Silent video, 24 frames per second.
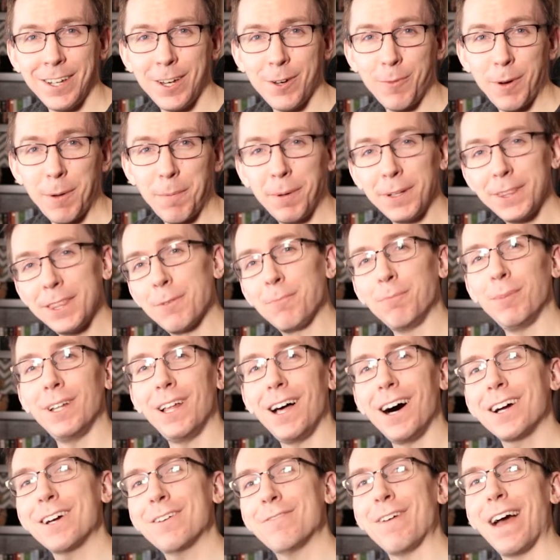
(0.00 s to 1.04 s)
We put the
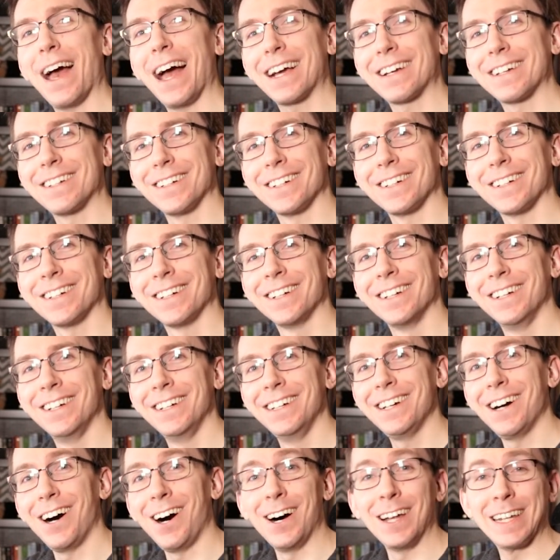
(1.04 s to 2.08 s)
block factor
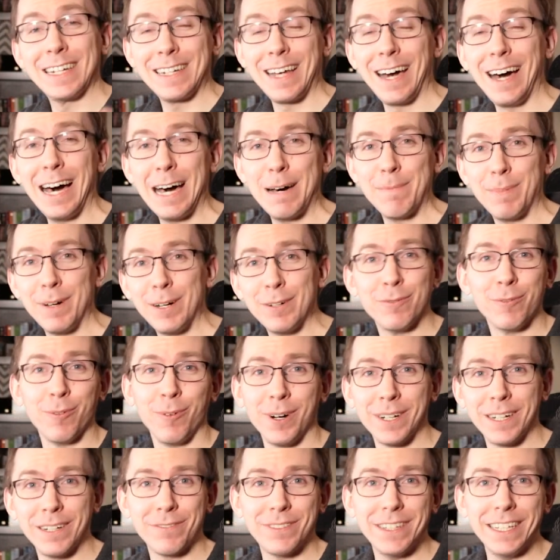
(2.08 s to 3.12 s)
on top of
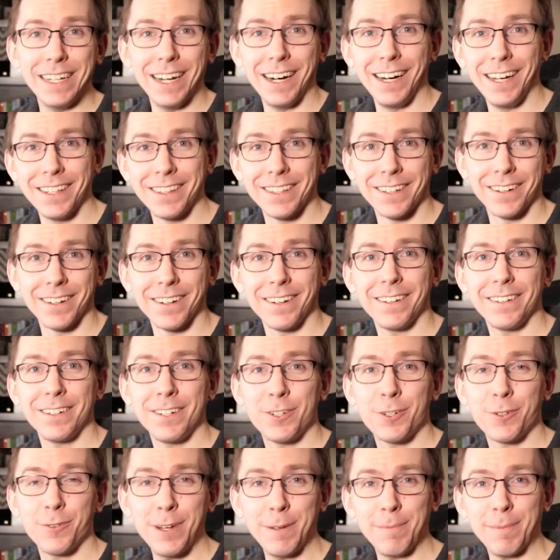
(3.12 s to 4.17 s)
one of the other
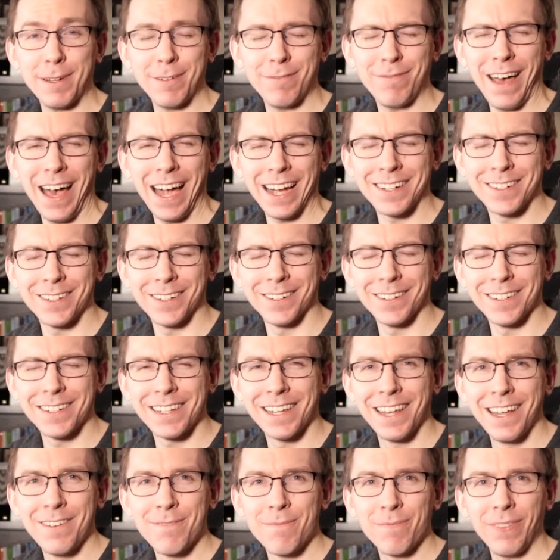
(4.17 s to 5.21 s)
treatment factors,
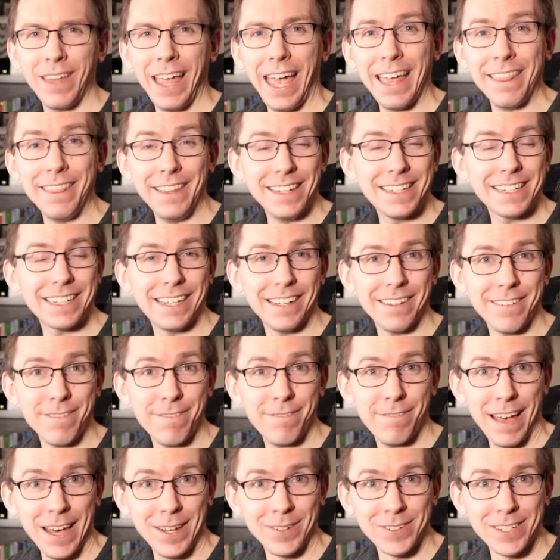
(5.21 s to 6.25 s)
and this
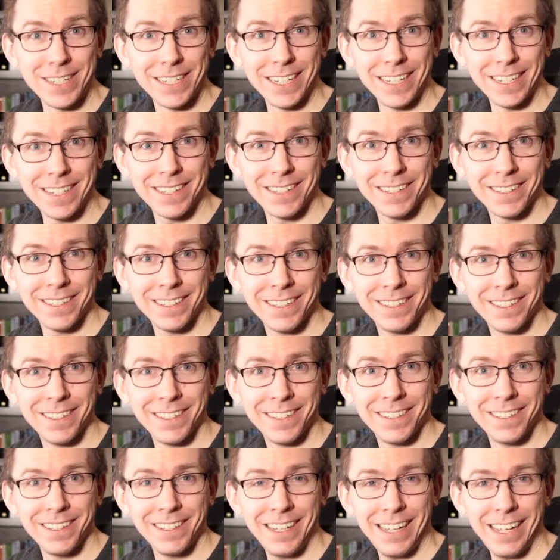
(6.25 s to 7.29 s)
confounds it.
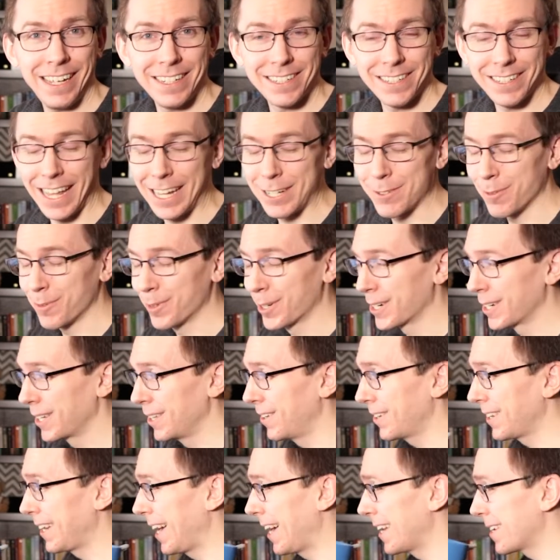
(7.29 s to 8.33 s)
So that's what we're going to
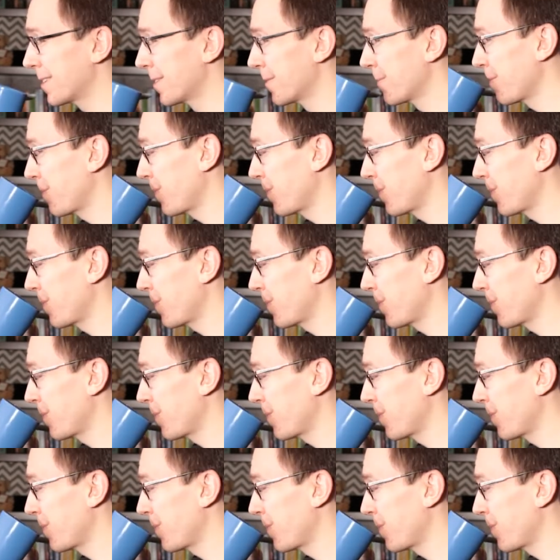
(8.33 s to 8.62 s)
look at.